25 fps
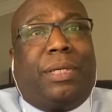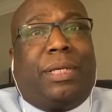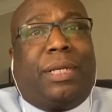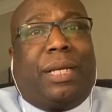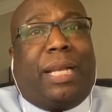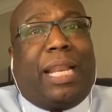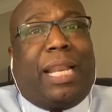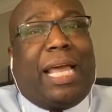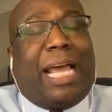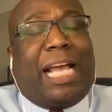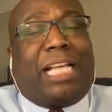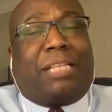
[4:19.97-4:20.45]

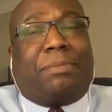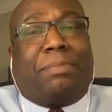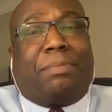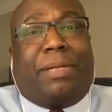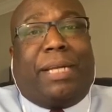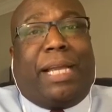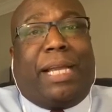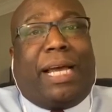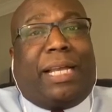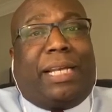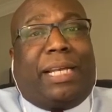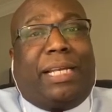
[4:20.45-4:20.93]
Last but
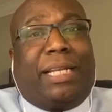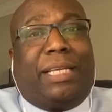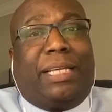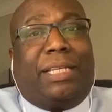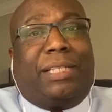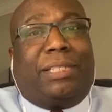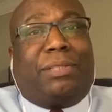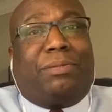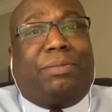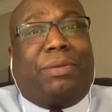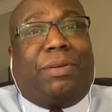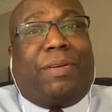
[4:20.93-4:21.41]
not
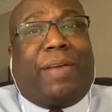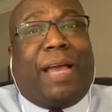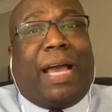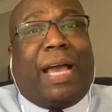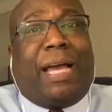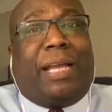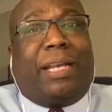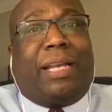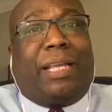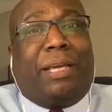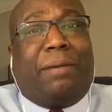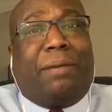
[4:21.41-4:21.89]
least, we've
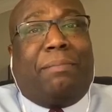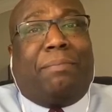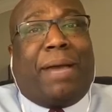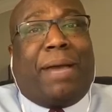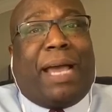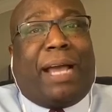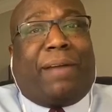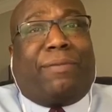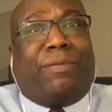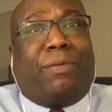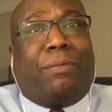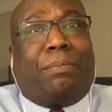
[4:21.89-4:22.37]
got
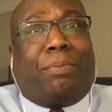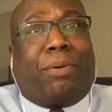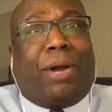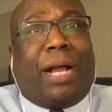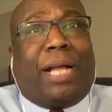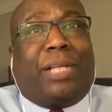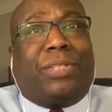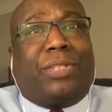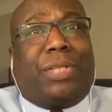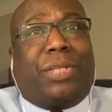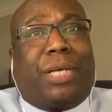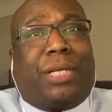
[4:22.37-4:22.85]
impactful
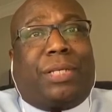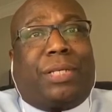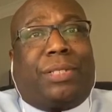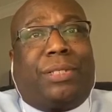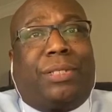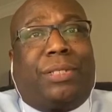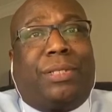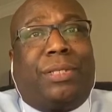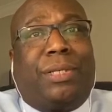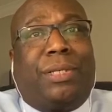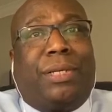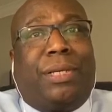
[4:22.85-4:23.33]

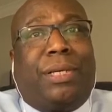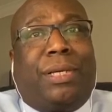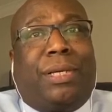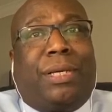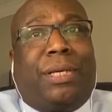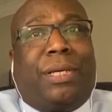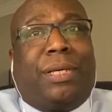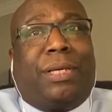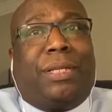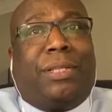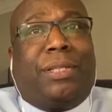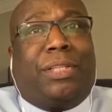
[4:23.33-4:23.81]
projects.
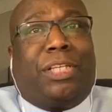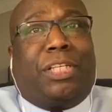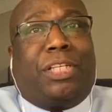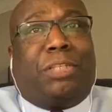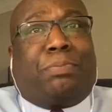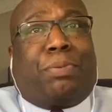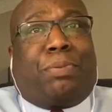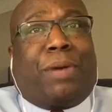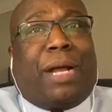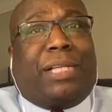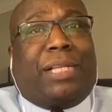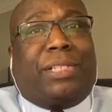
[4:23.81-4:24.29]
These
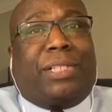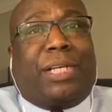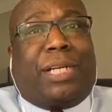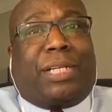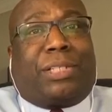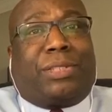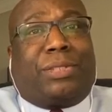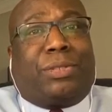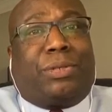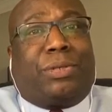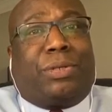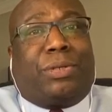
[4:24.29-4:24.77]

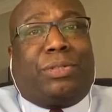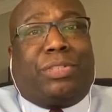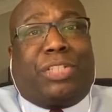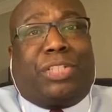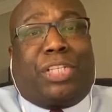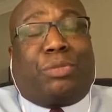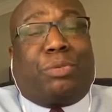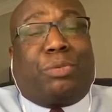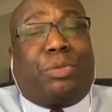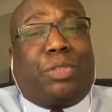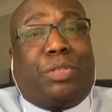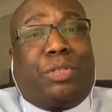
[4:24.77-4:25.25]
projects are
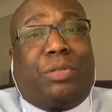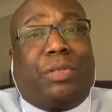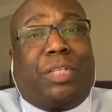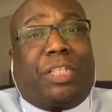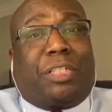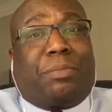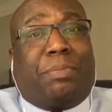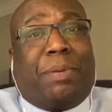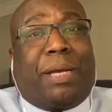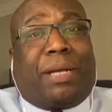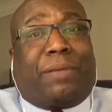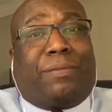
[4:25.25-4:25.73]
just what you'd
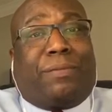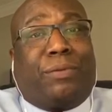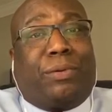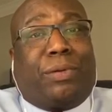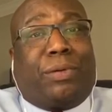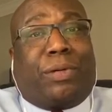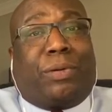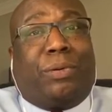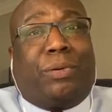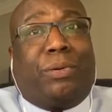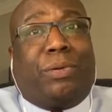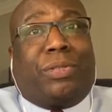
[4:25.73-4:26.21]
expect for
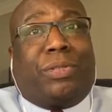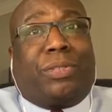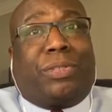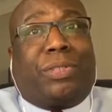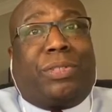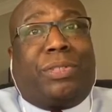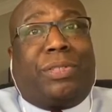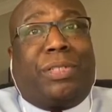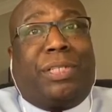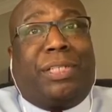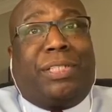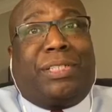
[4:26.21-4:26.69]
a
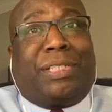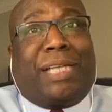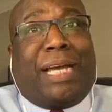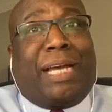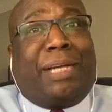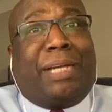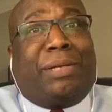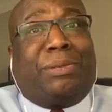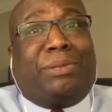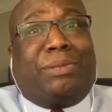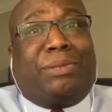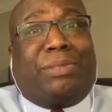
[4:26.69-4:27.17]
course
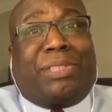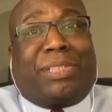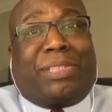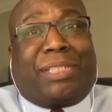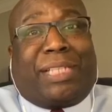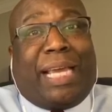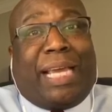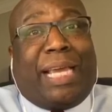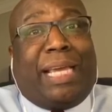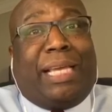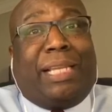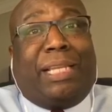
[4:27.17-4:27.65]
entitled
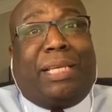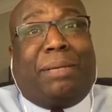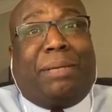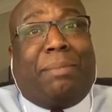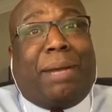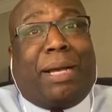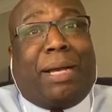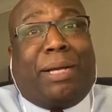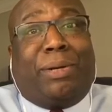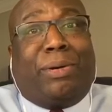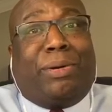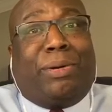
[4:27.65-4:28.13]
Scaling
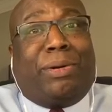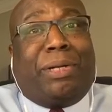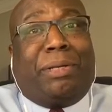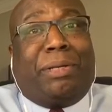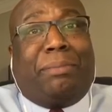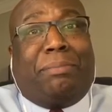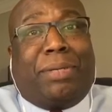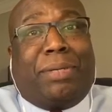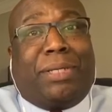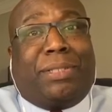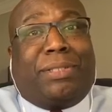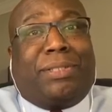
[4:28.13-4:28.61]
Minority
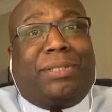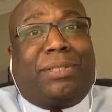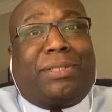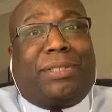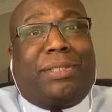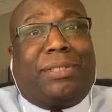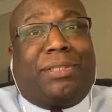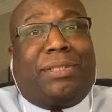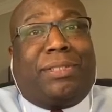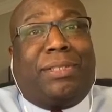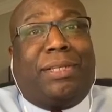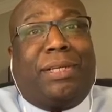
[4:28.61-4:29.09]

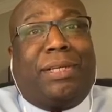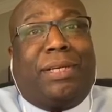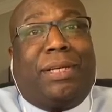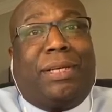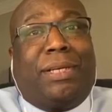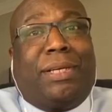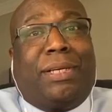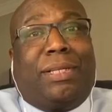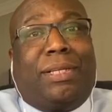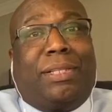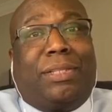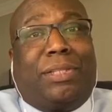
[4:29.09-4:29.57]
Businesses.
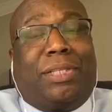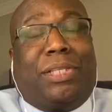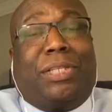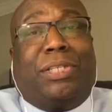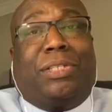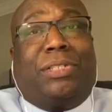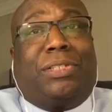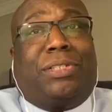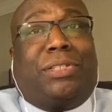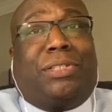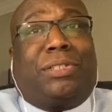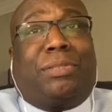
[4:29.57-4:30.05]

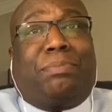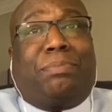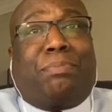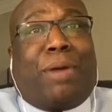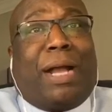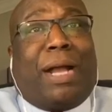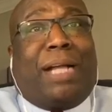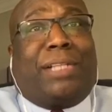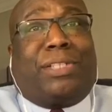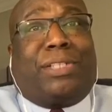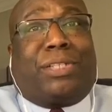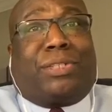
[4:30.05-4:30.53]
These
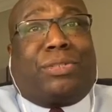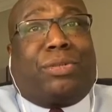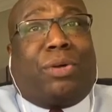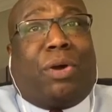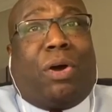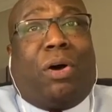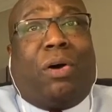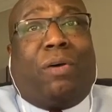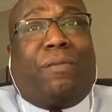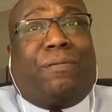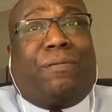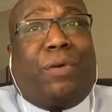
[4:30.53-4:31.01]
projects are
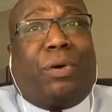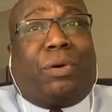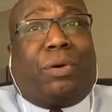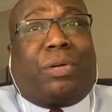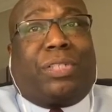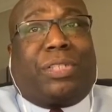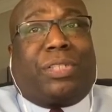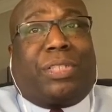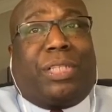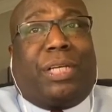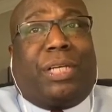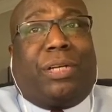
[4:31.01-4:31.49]
all
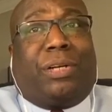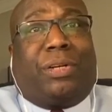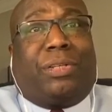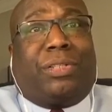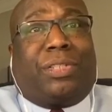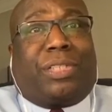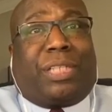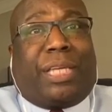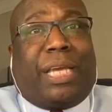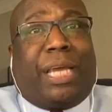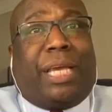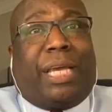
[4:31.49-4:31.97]
focused in on
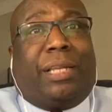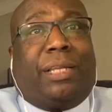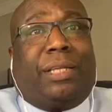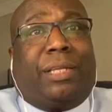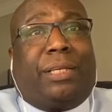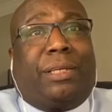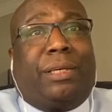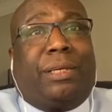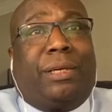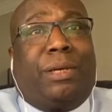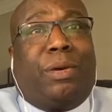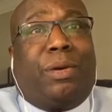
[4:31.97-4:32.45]

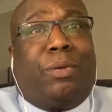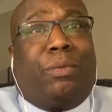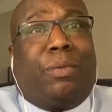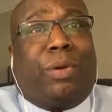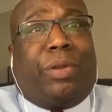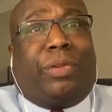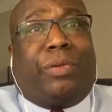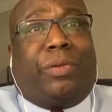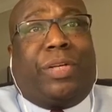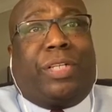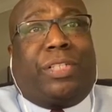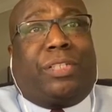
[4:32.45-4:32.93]
scaling,
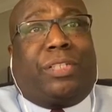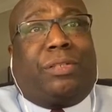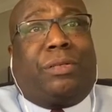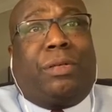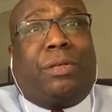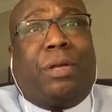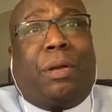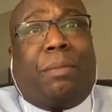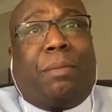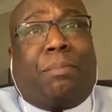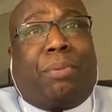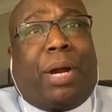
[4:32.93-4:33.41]
whether
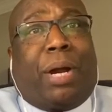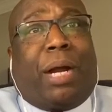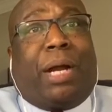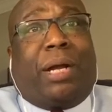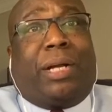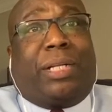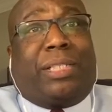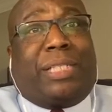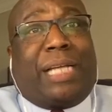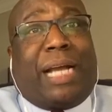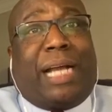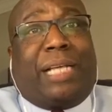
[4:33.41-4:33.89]
it's
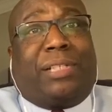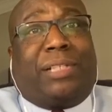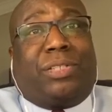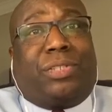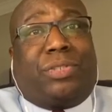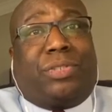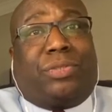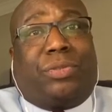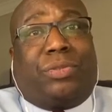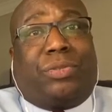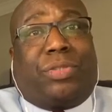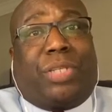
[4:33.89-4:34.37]

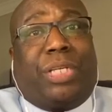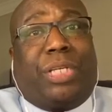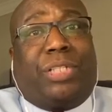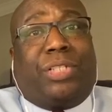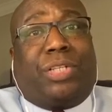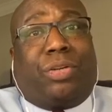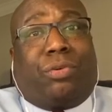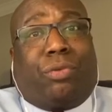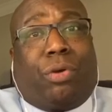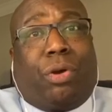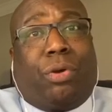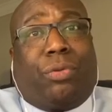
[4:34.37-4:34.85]
prioritizing
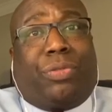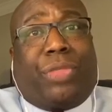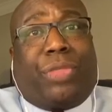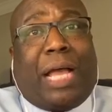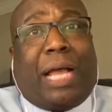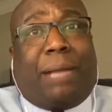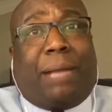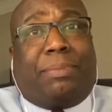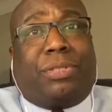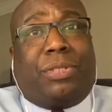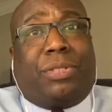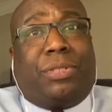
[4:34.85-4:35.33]
strategic growth
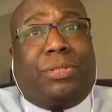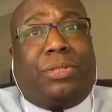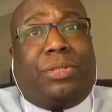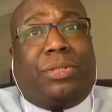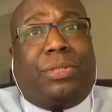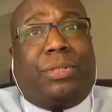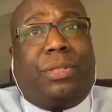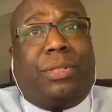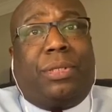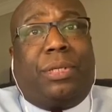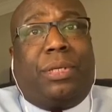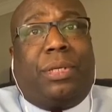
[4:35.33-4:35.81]
options,